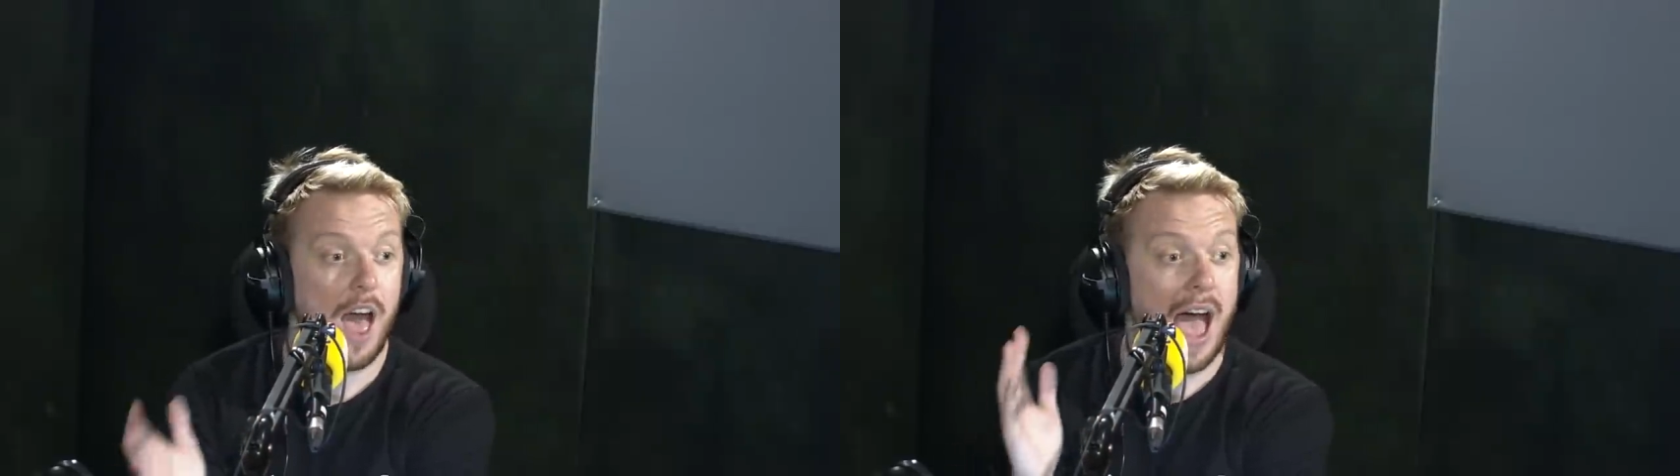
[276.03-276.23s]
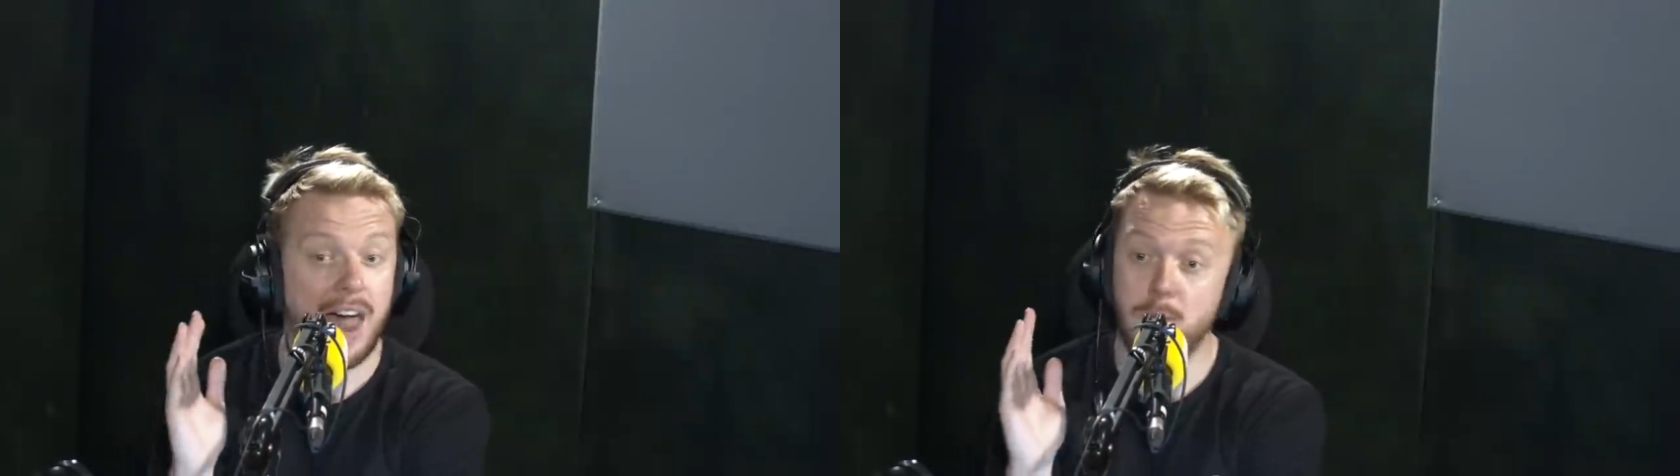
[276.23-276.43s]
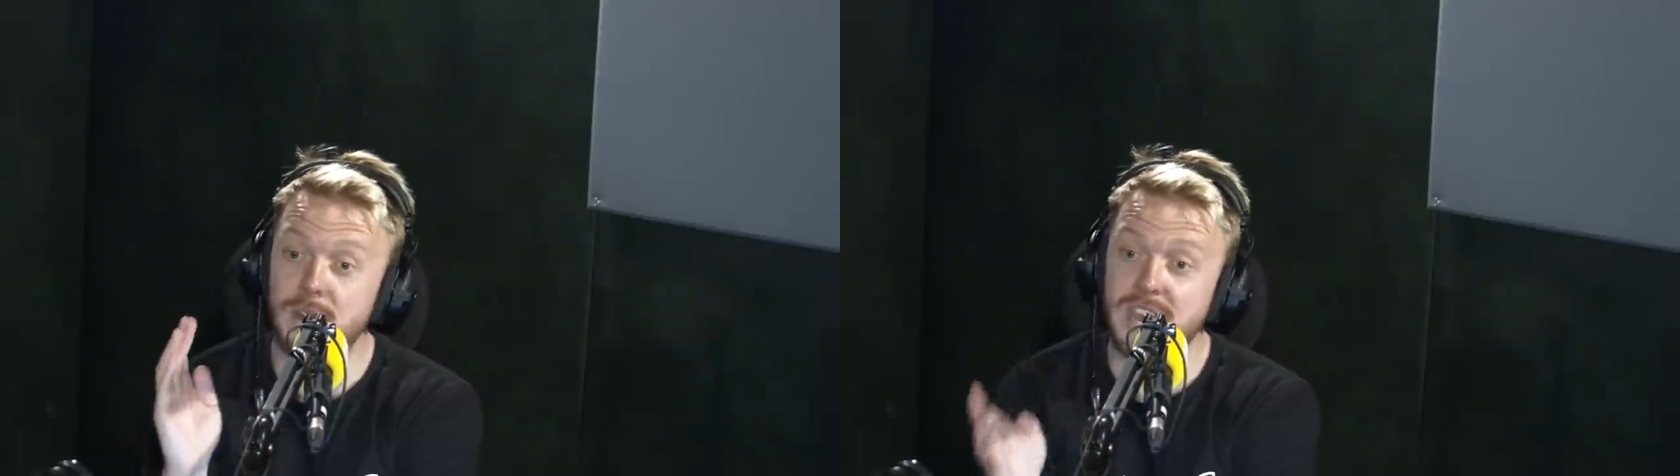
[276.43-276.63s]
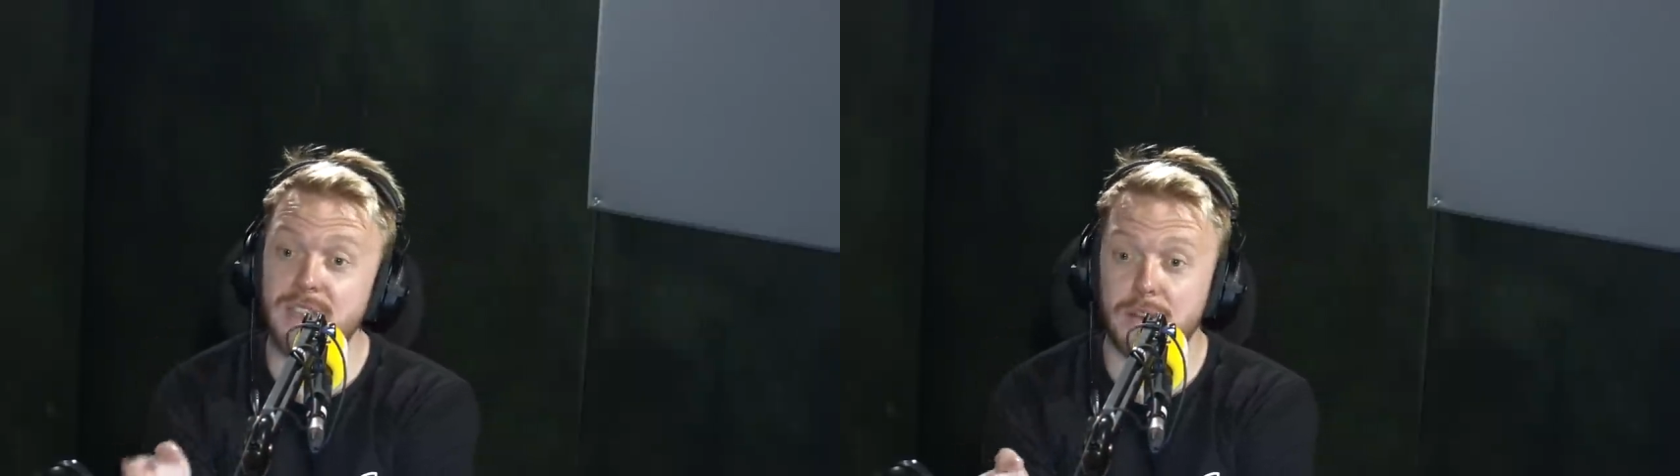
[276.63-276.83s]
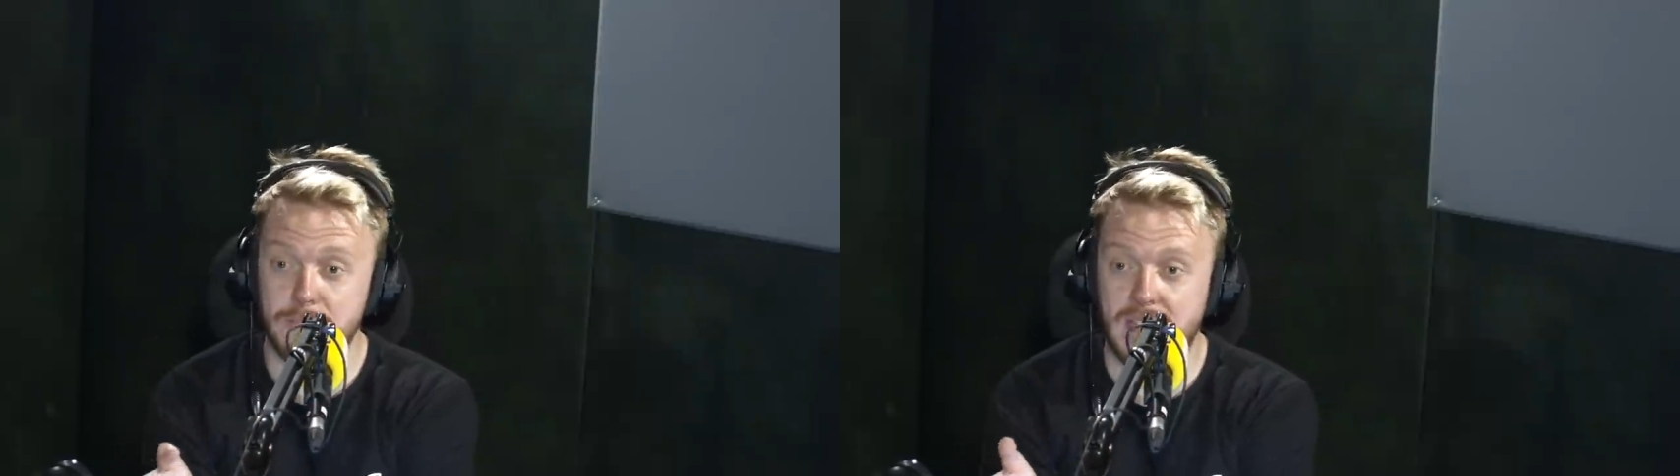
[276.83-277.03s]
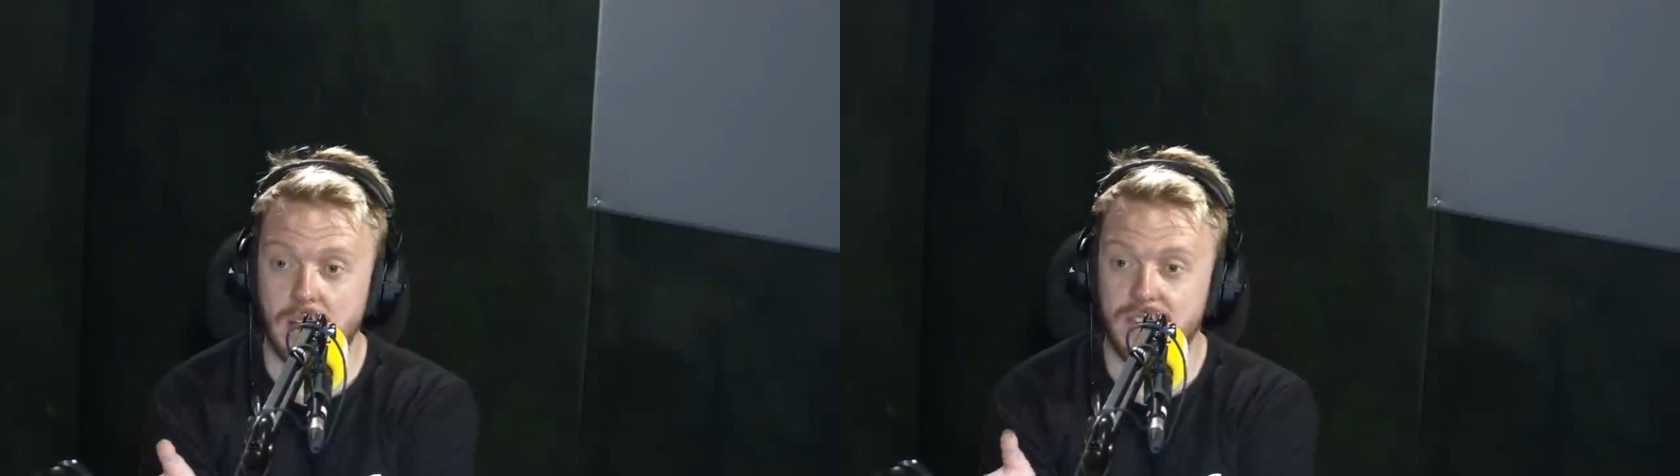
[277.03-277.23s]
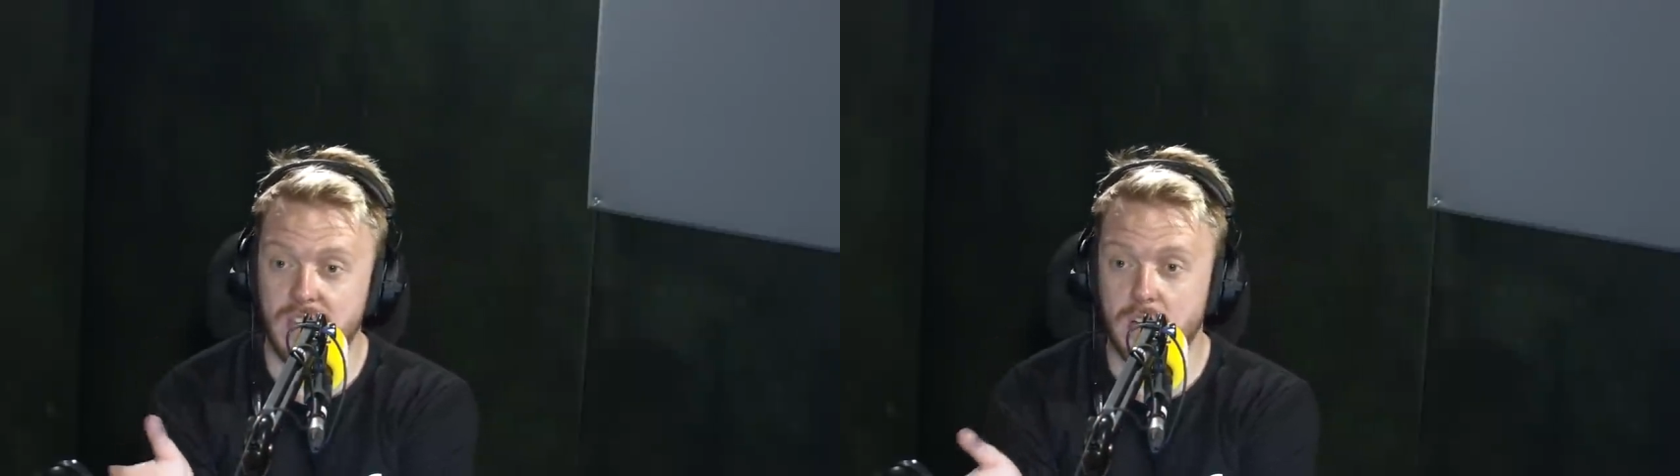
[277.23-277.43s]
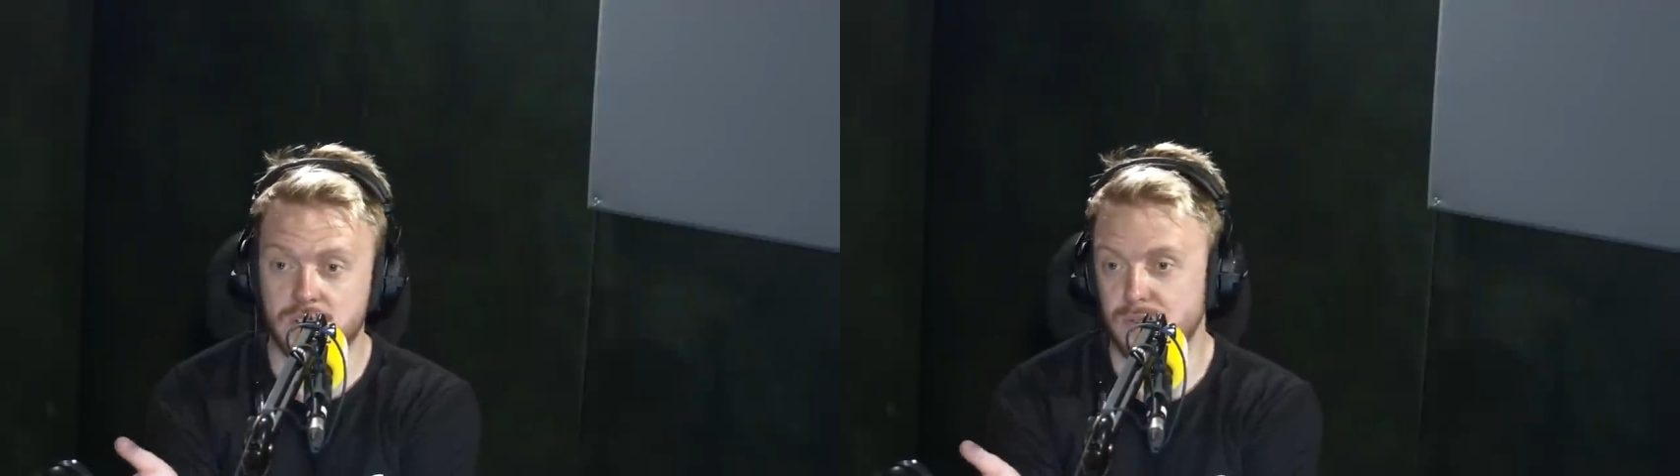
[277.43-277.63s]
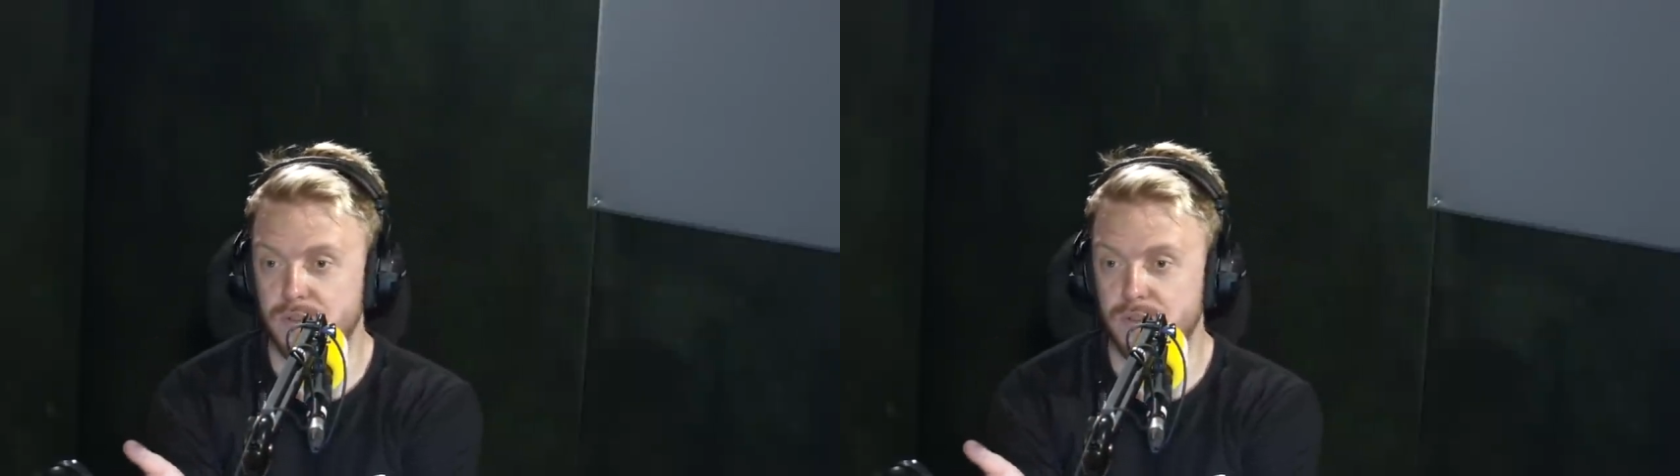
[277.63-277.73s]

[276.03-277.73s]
And we'd even met like the Arsenal